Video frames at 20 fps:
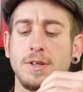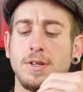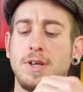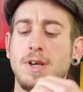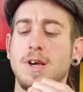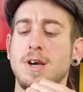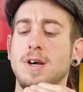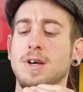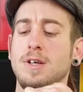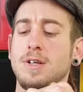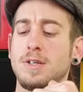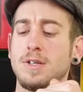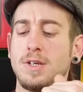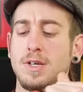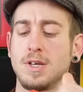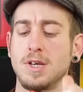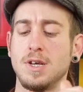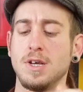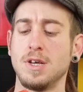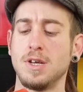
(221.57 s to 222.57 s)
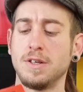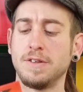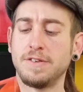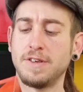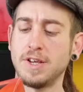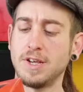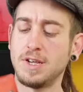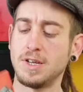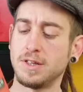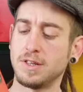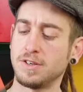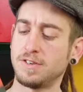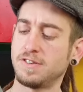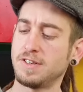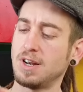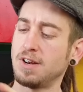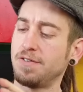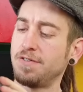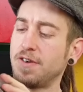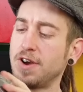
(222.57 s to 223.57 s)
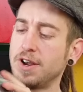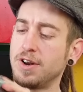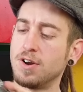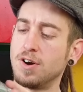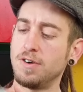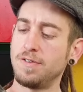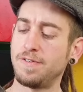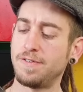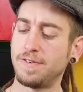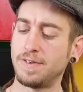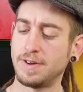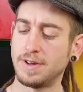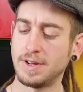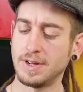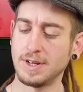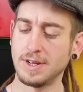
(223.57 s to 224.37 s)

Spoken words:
There you are. Taking the cellophane off.